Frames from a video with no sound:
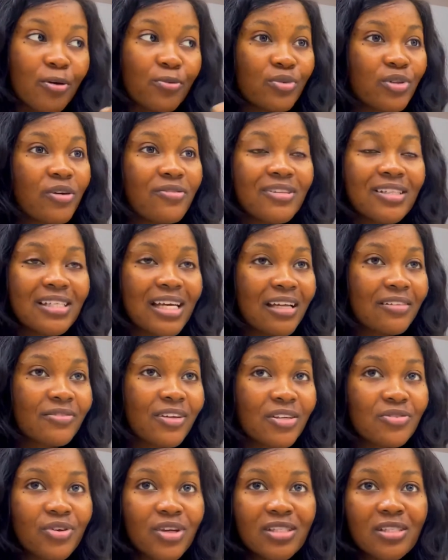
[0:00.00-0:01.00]
I will not really
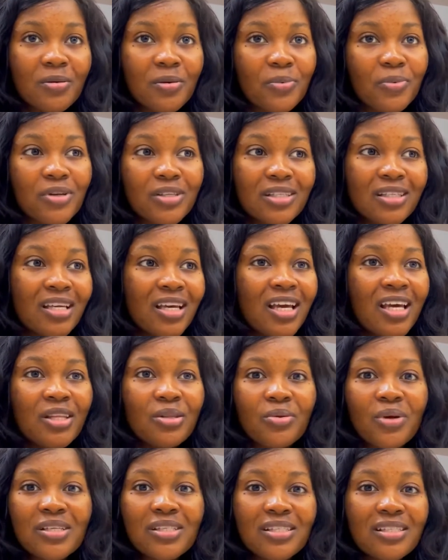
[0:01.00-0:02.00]
advise for SMS, because
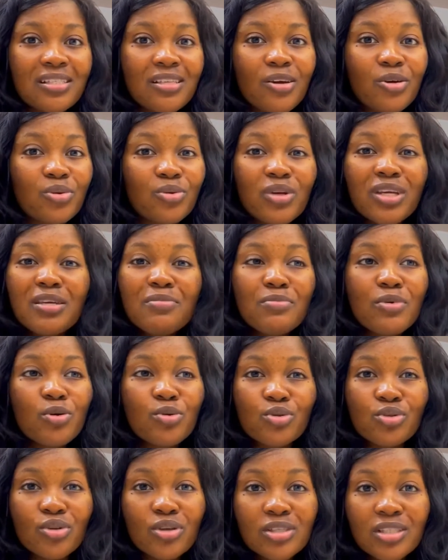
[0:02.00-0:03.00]
to actually tell you,
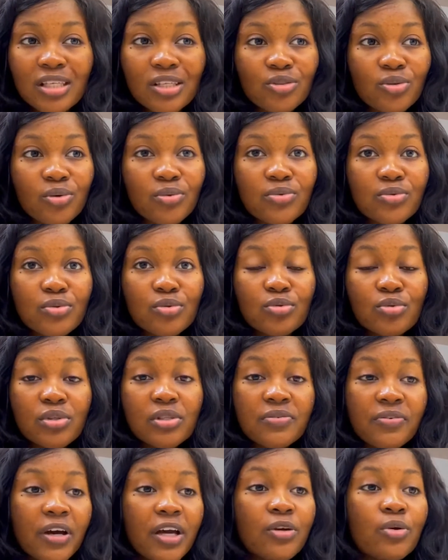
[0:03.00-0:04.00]
email is just enough to
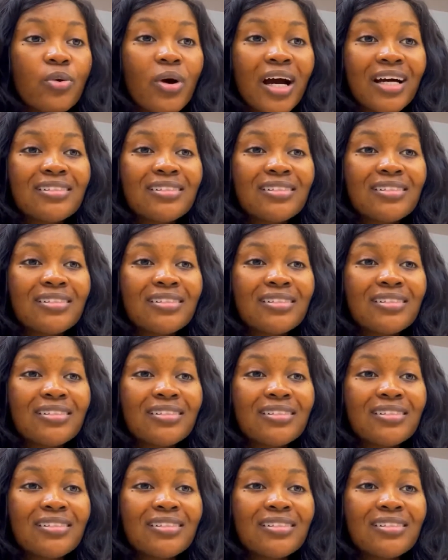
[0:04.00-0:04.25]
notify you.